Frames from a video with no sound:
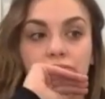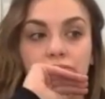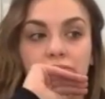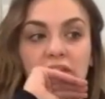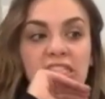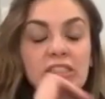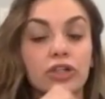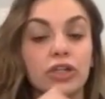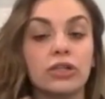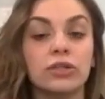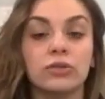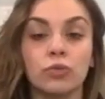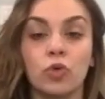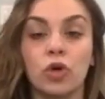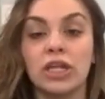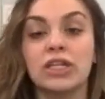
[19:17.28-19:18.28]
started
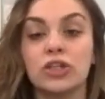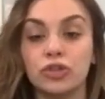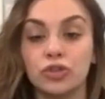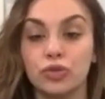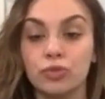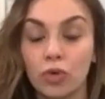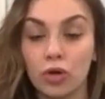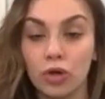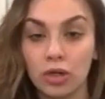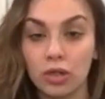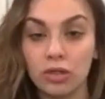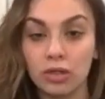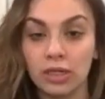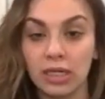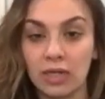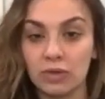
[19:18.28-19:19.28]
wanting to do
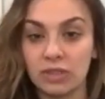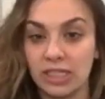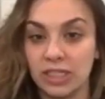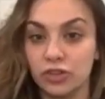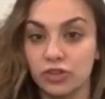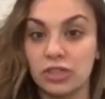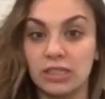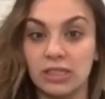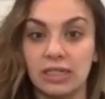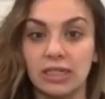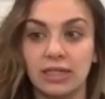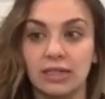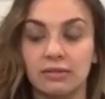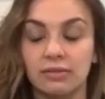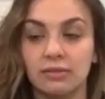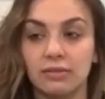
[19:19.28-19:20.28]
more and I was interested
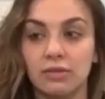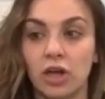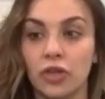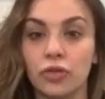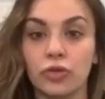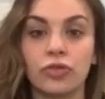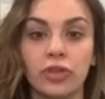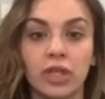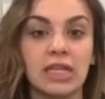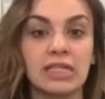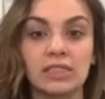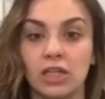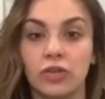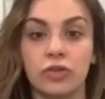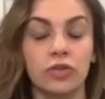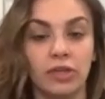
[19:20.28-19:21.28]
in other
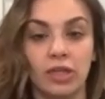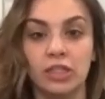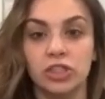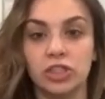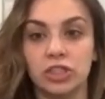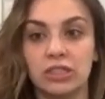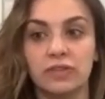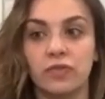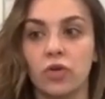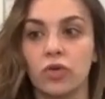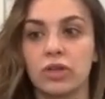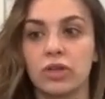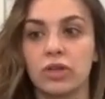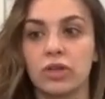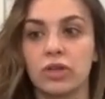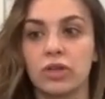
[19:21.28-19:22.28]
things other than just
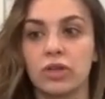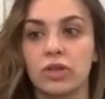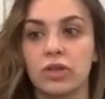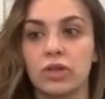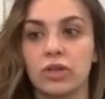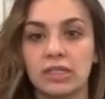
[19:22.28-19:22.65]
focusing